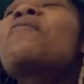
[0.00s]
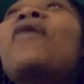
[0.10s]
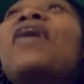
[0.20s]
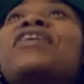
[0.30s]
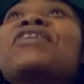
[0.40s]

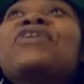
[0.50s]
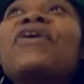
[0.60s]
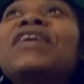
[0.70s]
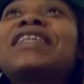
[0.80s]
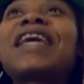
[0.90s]
but, you
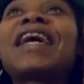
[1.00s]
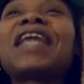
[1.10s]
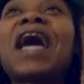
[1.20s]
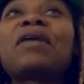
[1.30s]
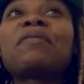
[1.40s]
know, it's like a
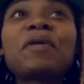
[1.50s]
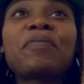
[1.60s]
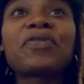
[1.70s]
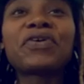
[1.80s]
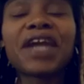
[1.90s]
lot of
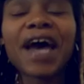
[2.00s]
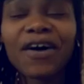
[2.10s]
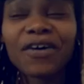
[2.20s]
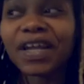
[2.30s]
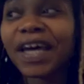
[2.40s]
people are
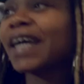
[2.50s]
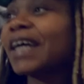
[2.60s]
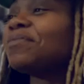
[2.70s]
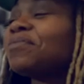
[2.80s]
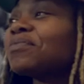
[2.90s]
now like
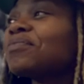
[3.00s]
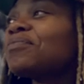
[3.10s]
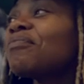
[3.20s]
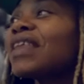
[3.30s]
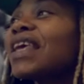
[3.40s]

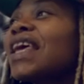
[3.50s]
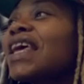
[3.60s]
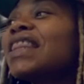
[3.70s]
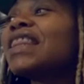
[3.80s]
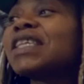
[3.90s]

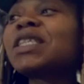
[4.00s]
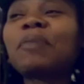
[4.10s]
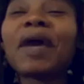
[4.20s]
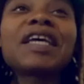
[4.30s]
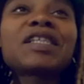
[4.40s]
in this
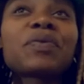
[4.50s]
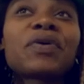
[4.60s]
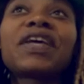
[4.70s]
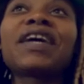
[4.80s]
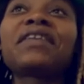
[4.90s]
space
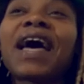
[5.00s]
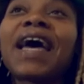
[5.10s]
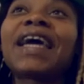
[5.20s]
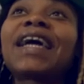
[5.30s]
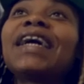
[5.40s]
where they're
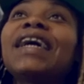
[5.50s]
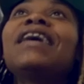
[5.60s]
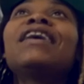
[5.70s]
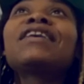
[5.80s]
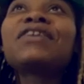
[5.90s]
like,
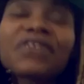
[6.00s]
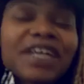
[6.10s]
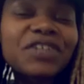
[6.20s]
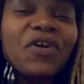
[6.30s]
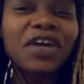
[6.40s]
you know
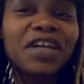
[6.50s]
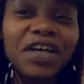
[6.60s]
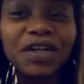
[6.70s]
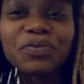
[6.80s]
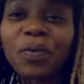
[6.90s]
they're talking a
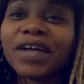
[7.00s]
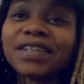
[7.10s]
good one